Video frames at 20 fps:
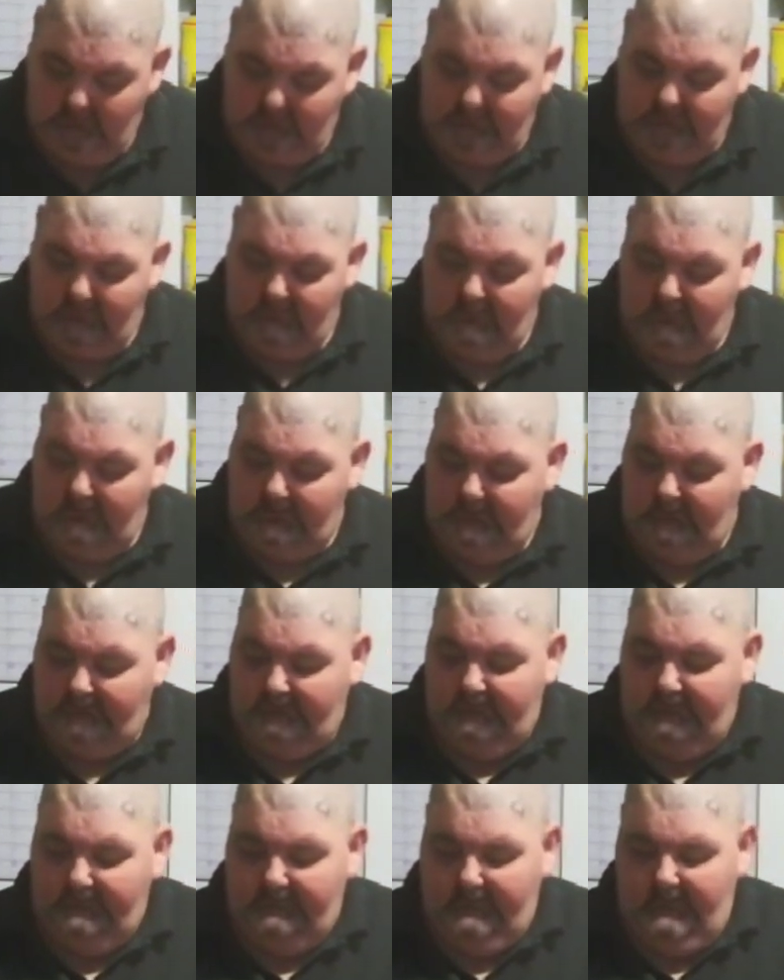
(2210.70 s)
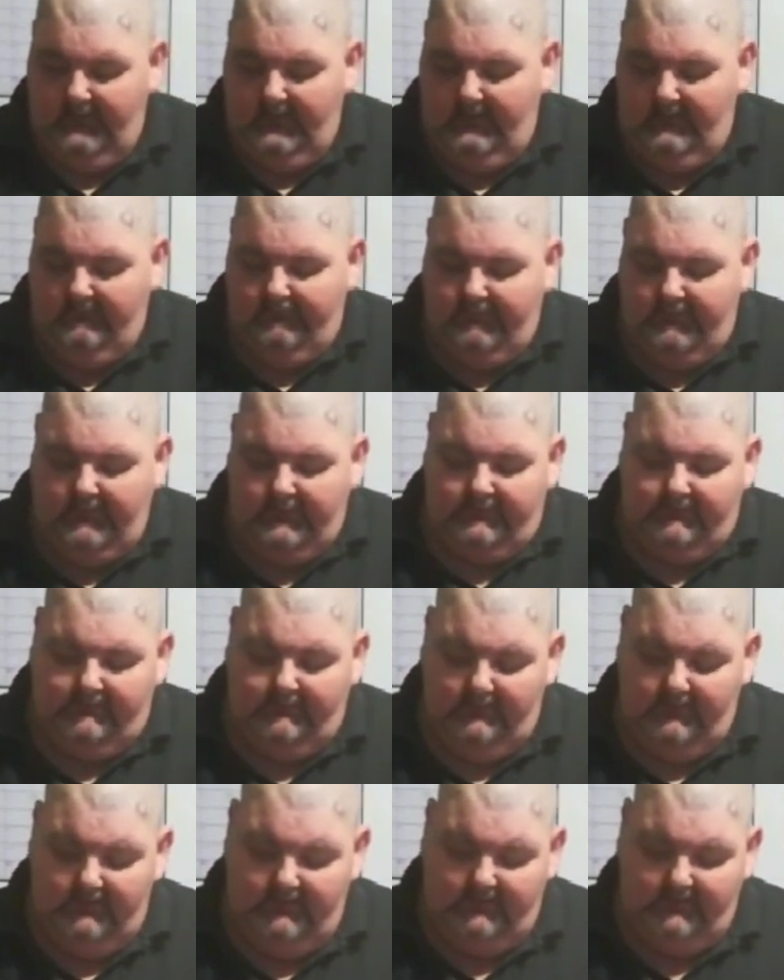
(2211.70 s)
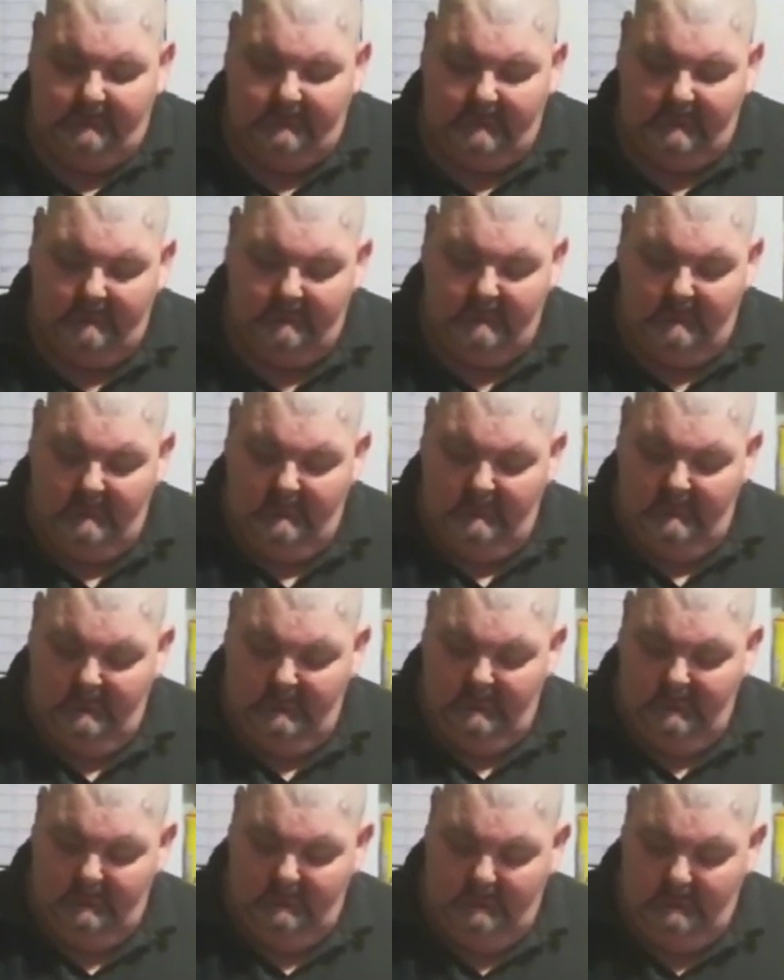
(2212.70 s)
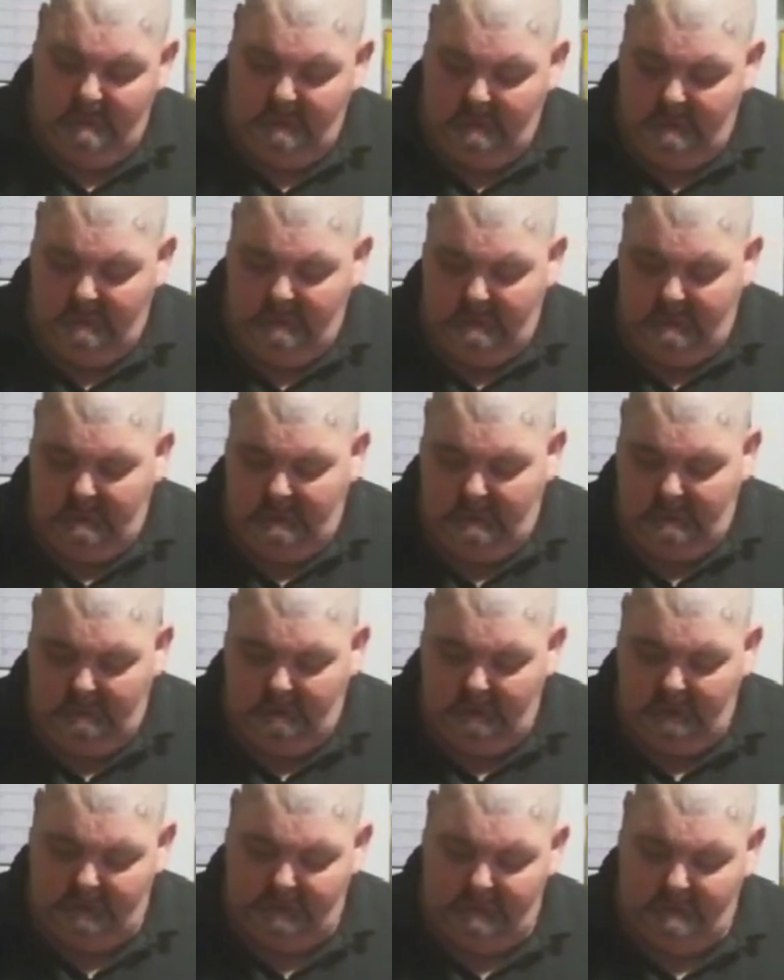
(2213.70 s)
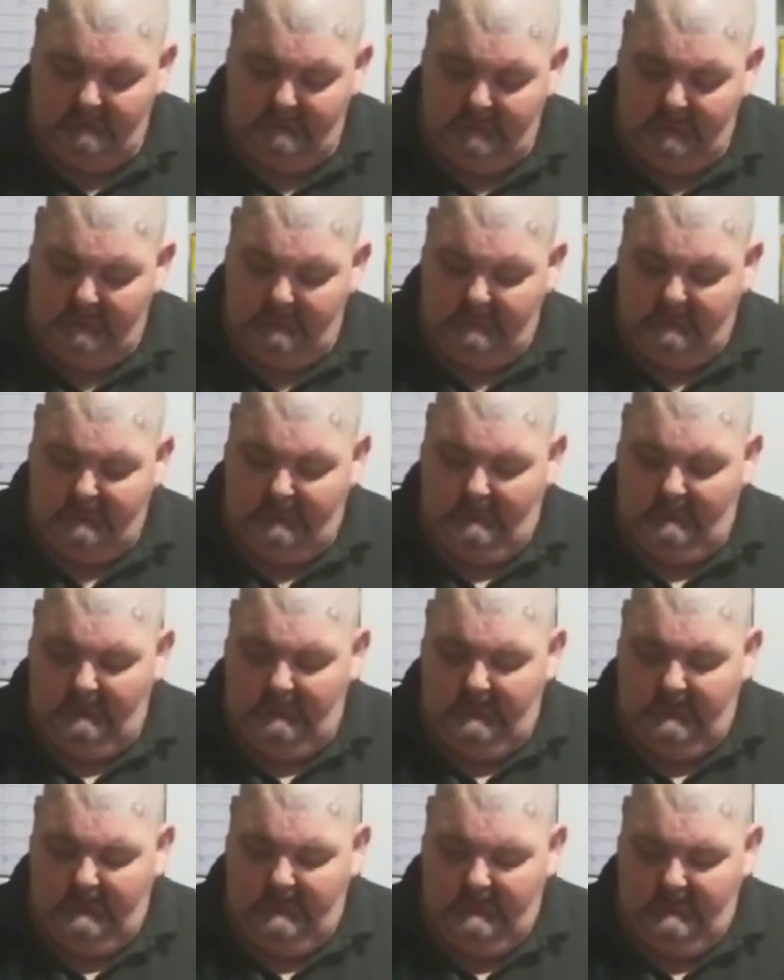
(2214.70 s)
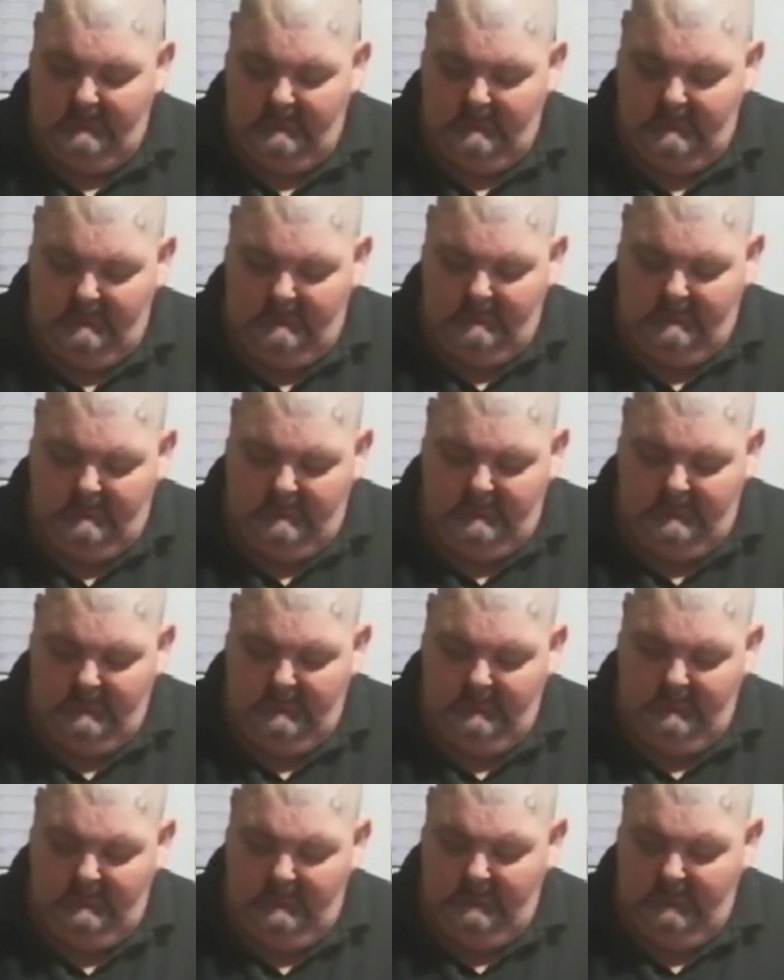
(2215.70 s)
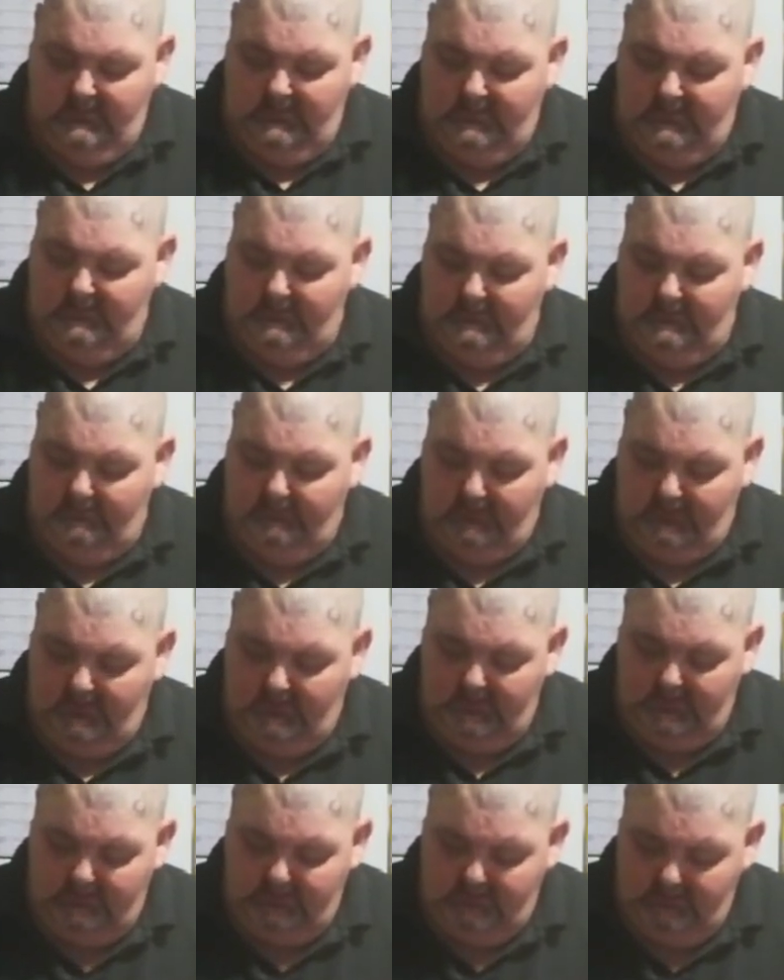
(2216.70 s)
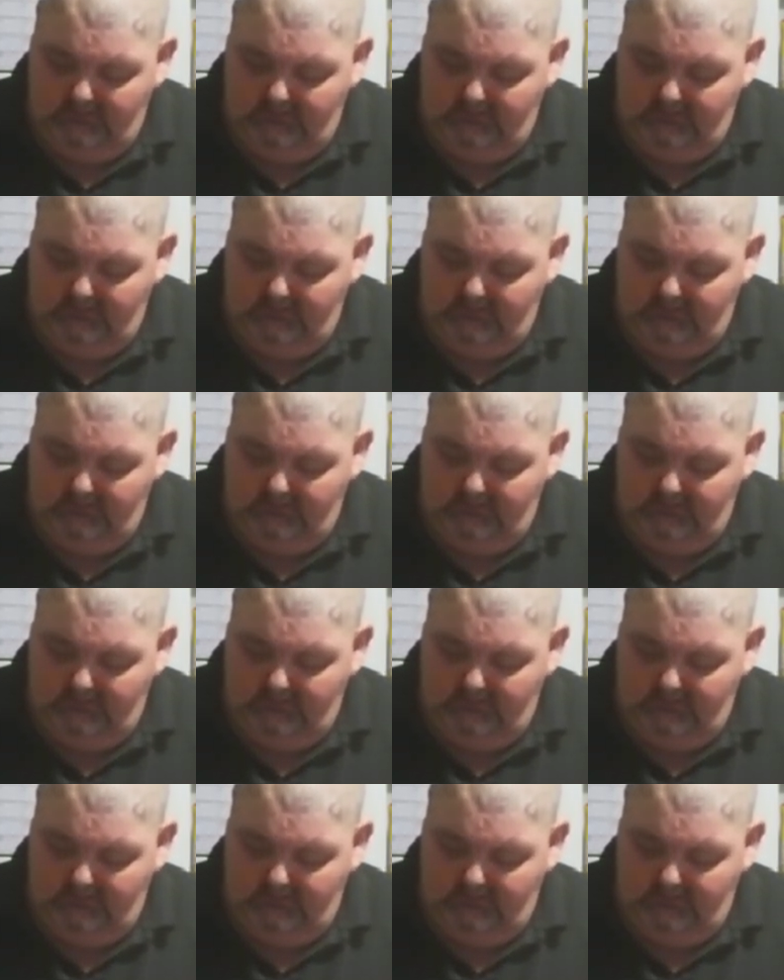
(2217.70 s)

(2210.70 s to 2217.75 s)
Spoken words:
I'm going to cut these in half actually because I want them totally in the brine.